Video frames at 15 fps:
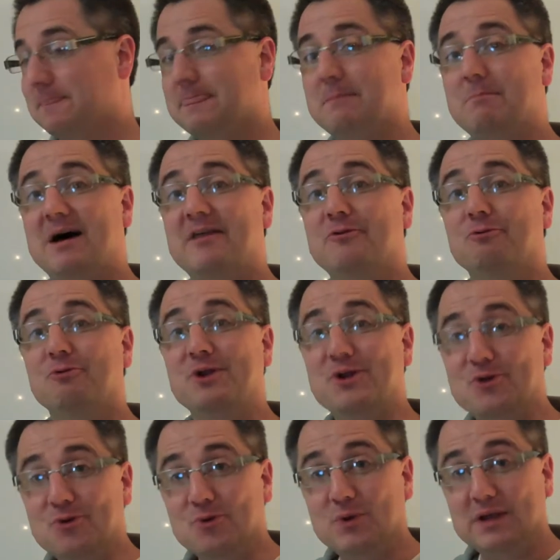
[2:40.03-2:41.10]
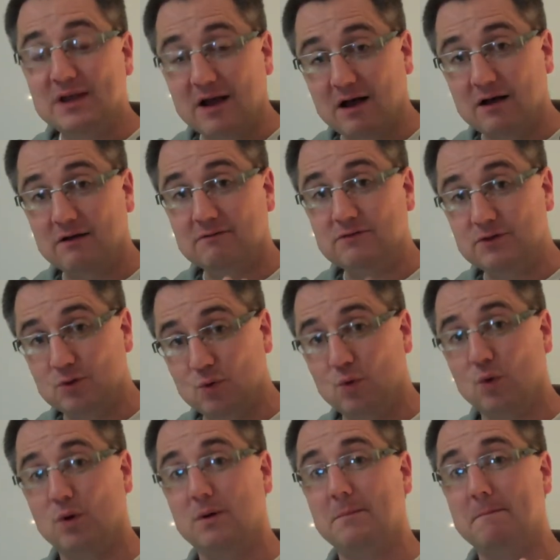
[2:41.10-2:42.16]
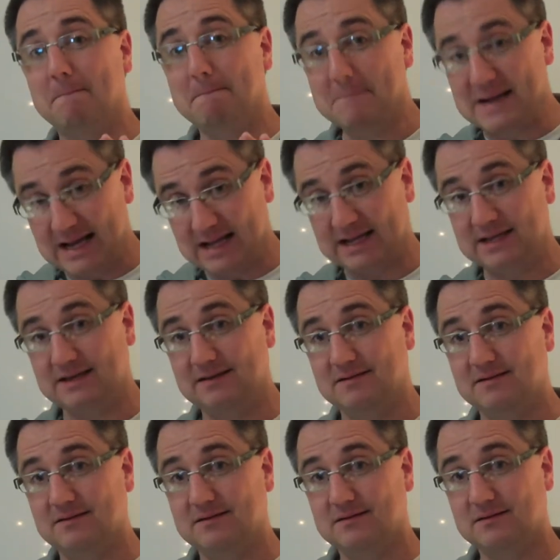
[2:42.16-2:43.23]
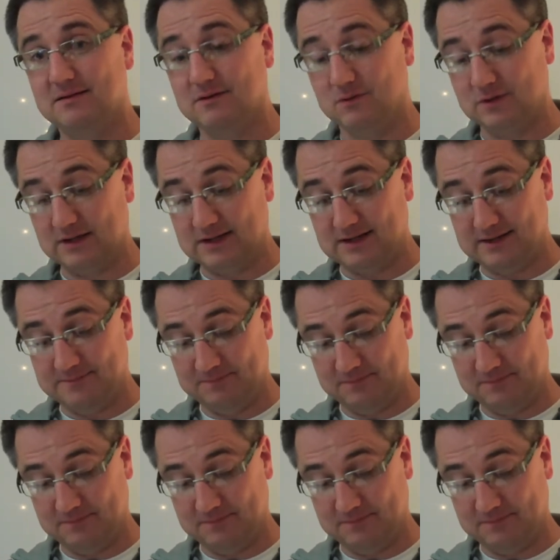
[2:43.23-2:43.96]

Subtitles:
by the renewing of your mind. Okay?